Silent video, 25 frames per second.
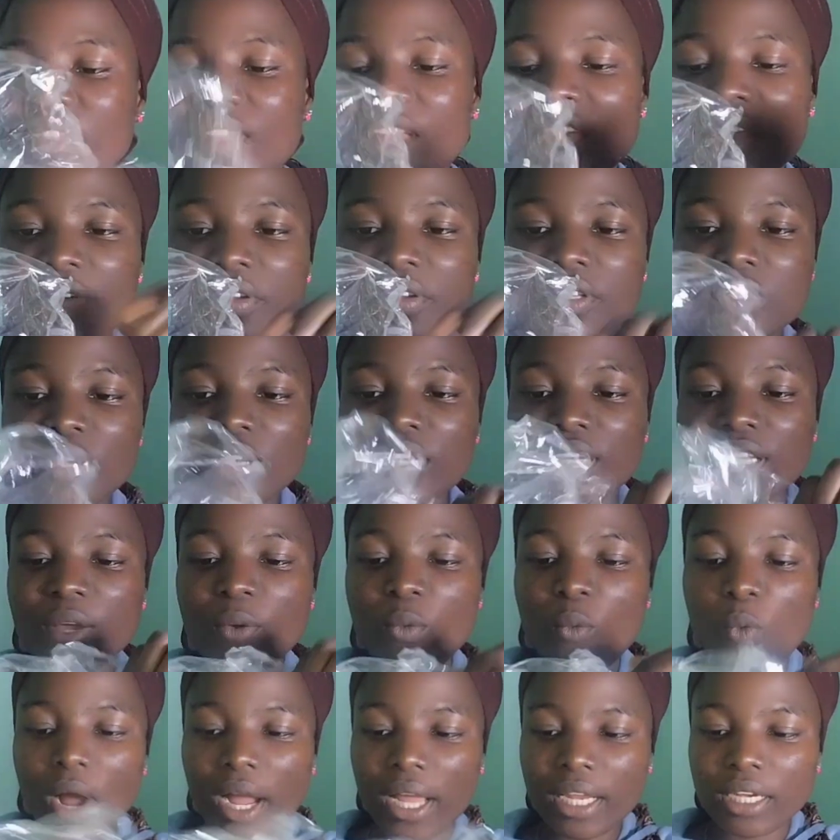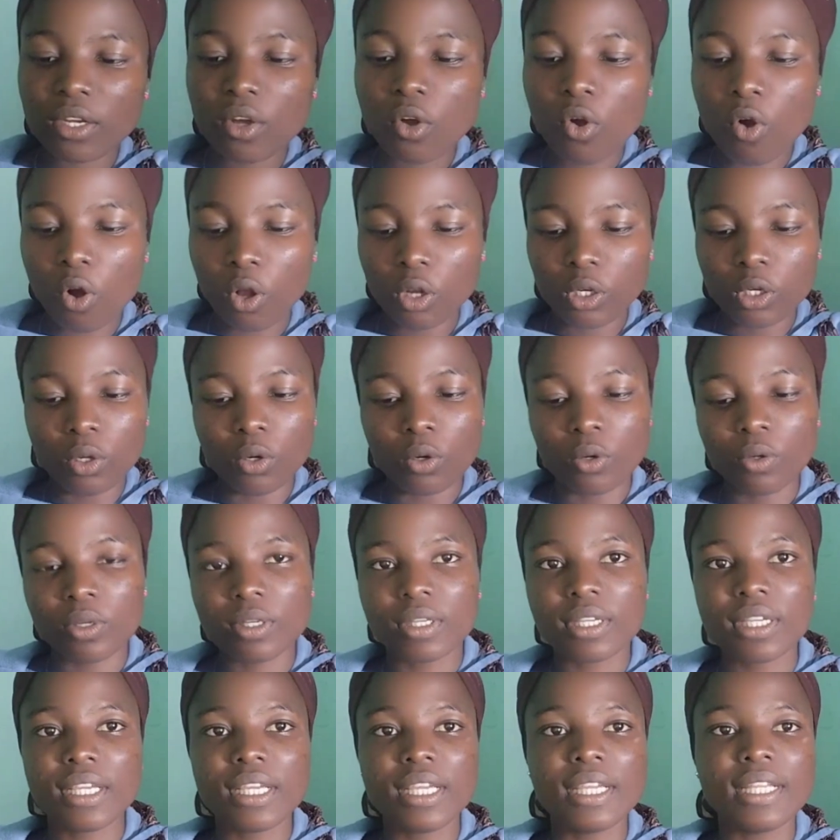There is only one color
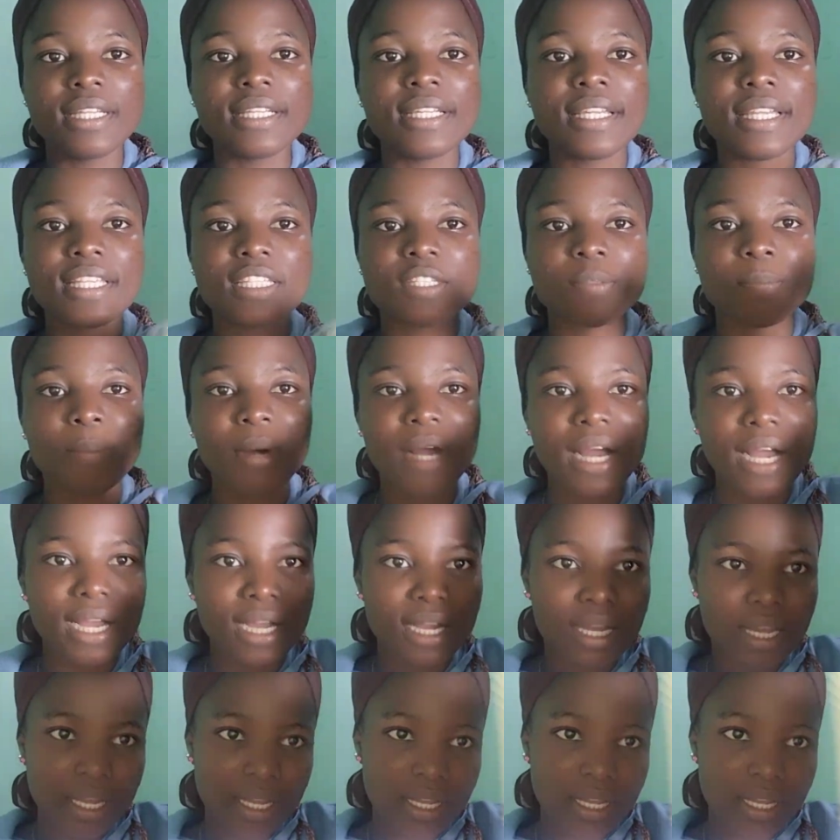in this bag,